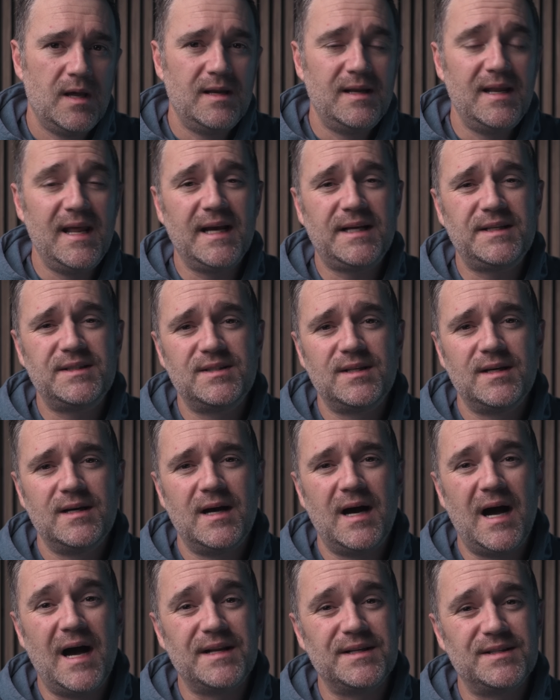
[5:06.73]
Next,
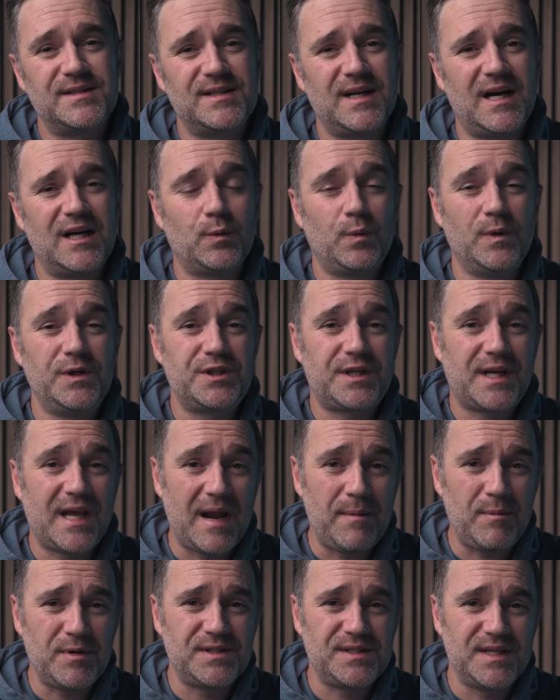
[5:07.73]
I decide which
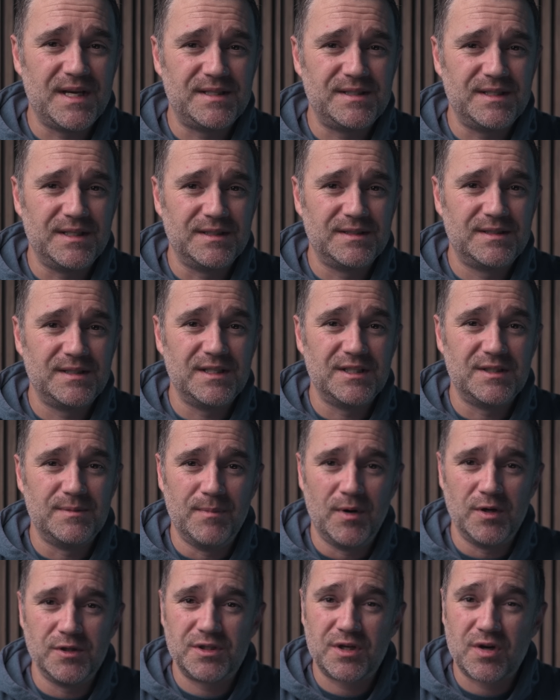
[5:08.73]
camera settings is
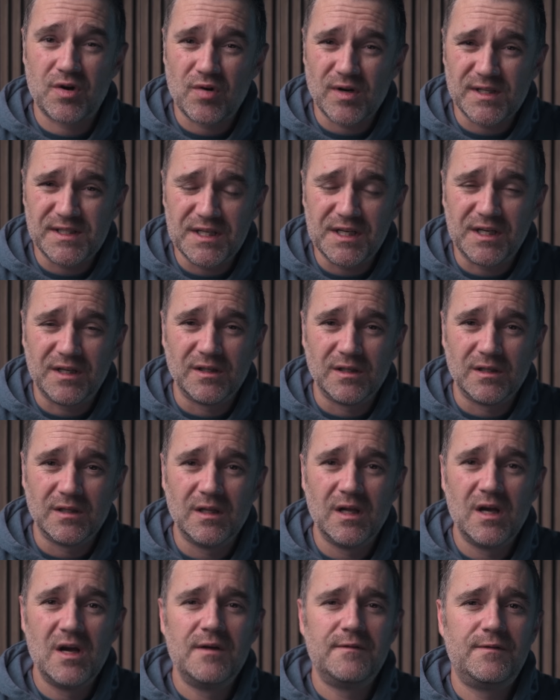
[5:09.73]
most critical
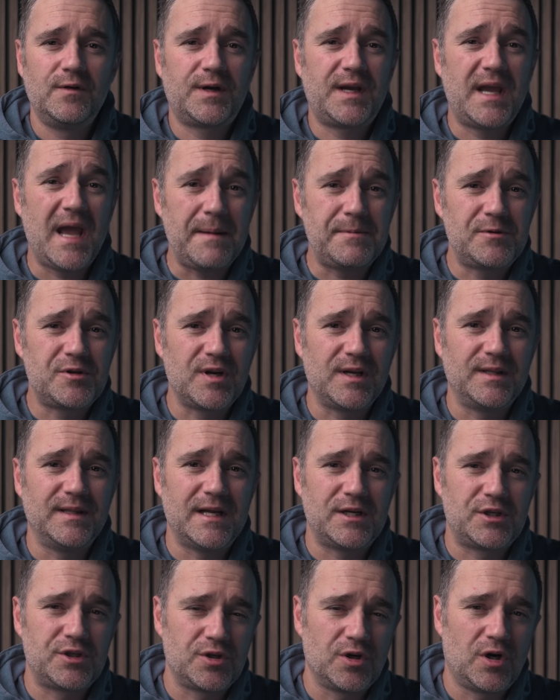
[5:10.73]
for capturing
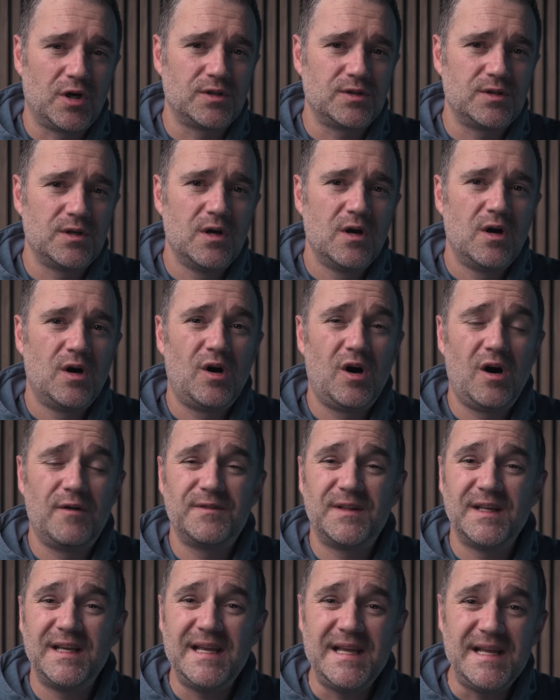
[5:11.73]
that shot
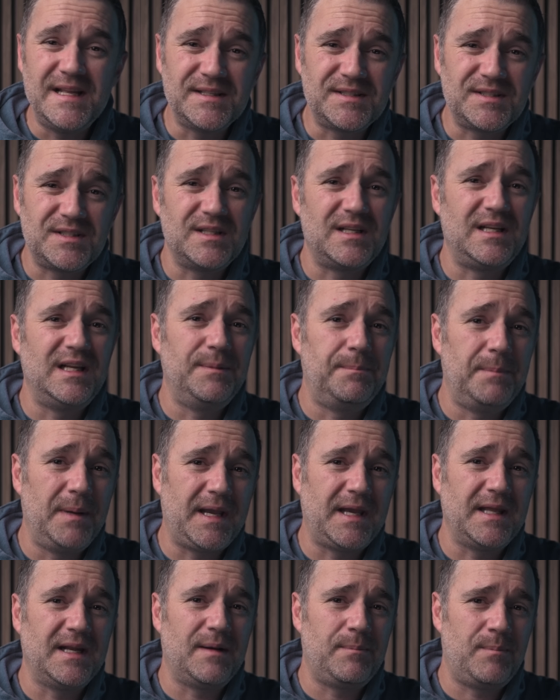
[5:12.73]
after instantly
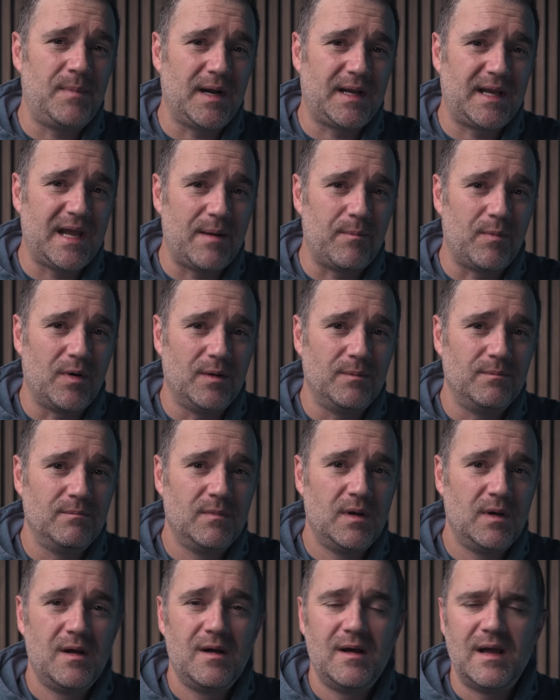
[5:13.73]
picking up my camera:
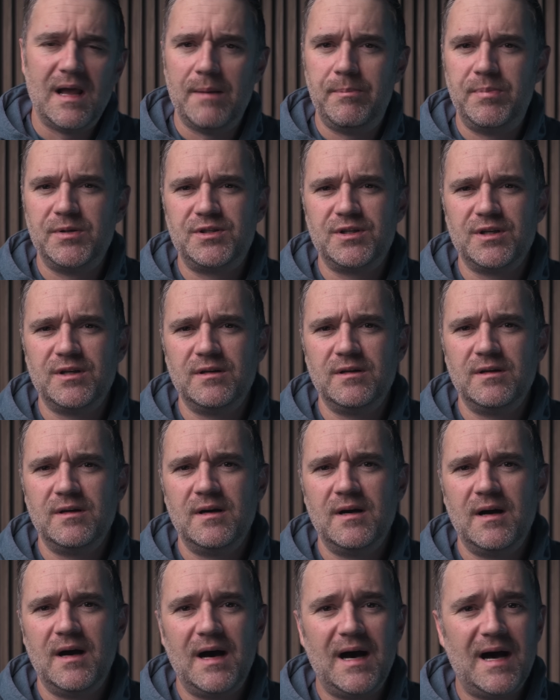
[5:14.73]
aperture,
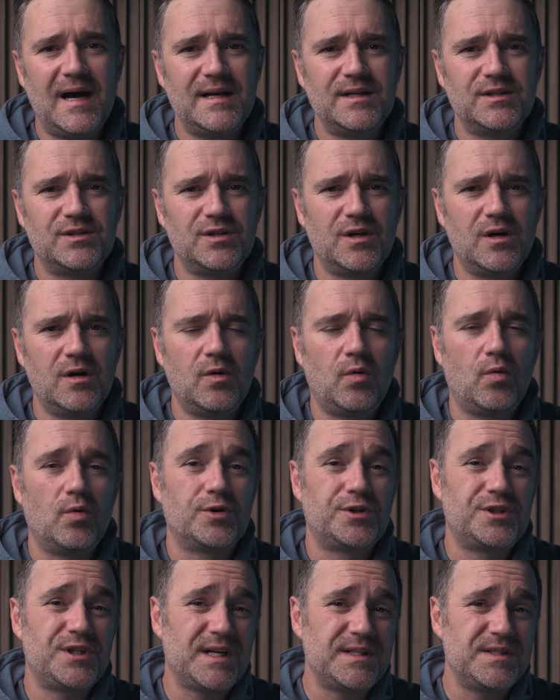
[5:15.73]
ISO, or
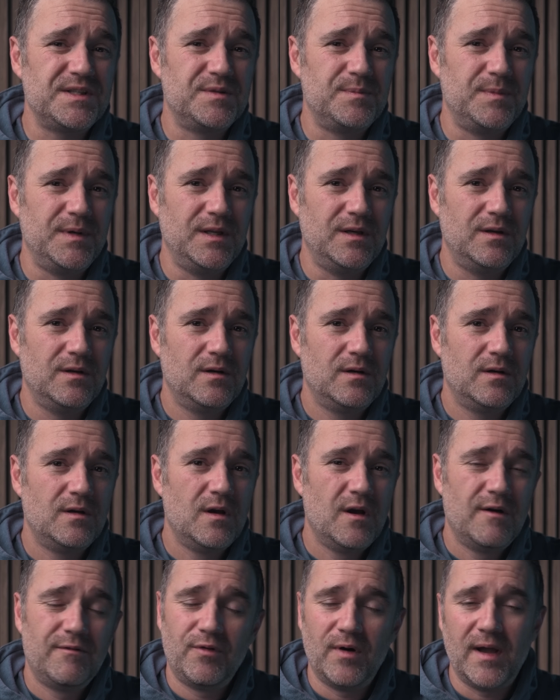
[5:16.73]
shutter speed.
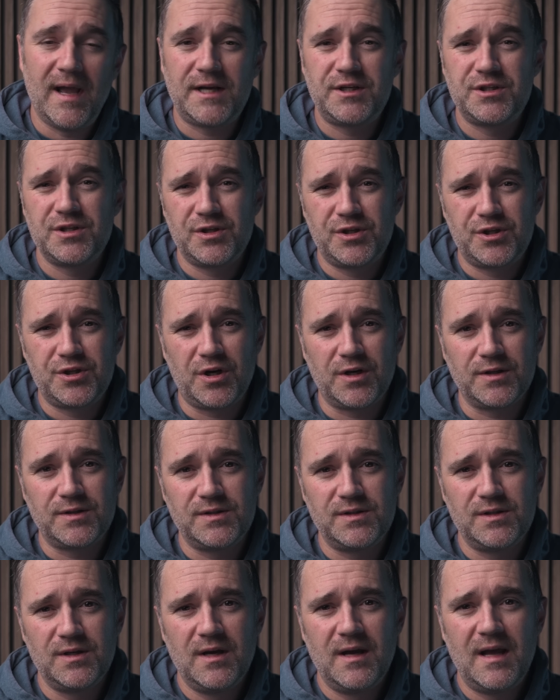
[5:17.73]
For action
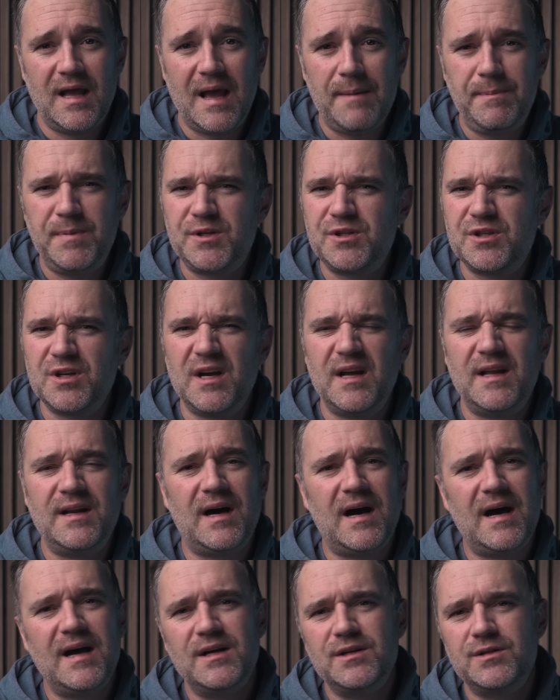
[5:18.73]
shots, aperture and
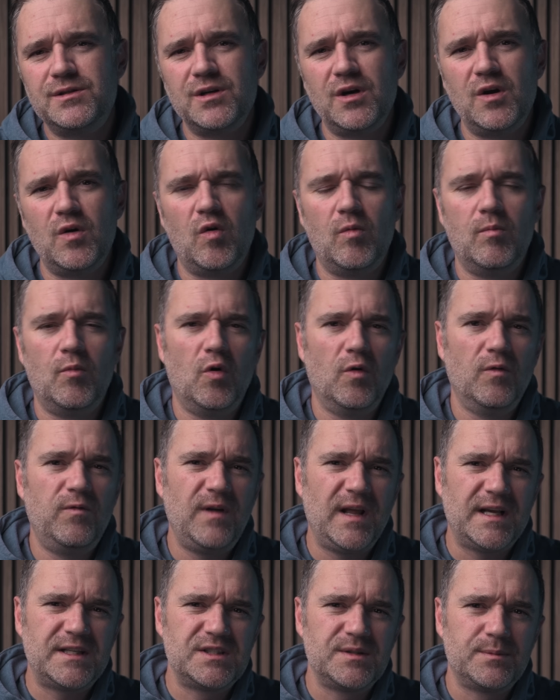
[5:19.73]
ISO are more
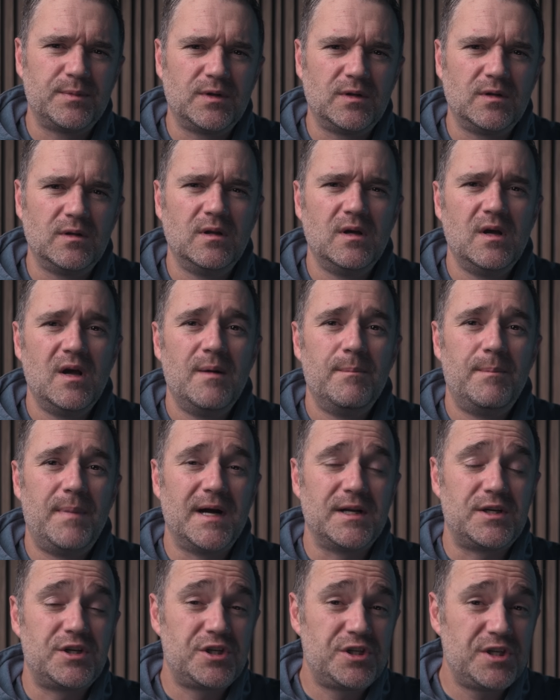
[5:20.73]
flexible,
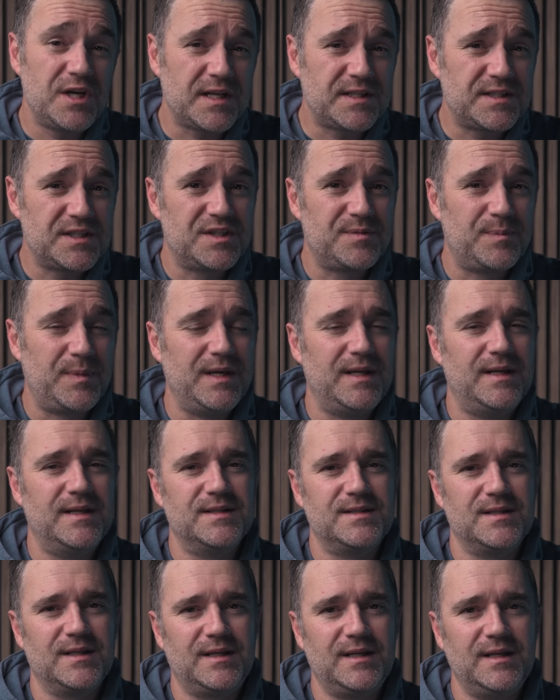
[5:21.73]
but shutter speed
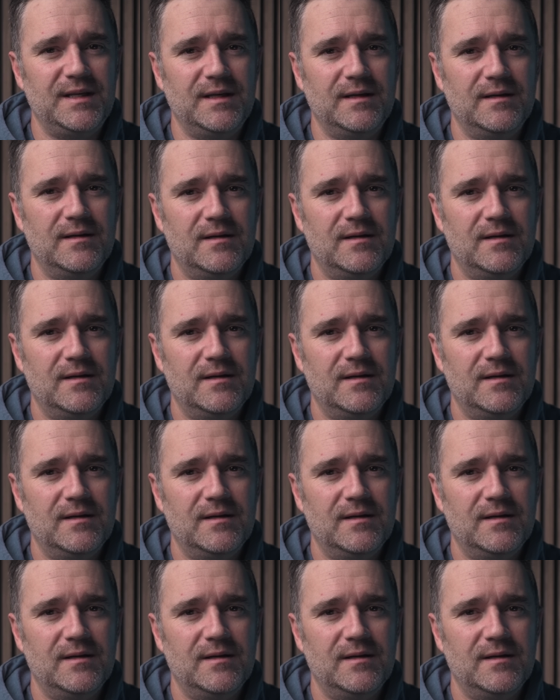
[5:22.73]
is the key.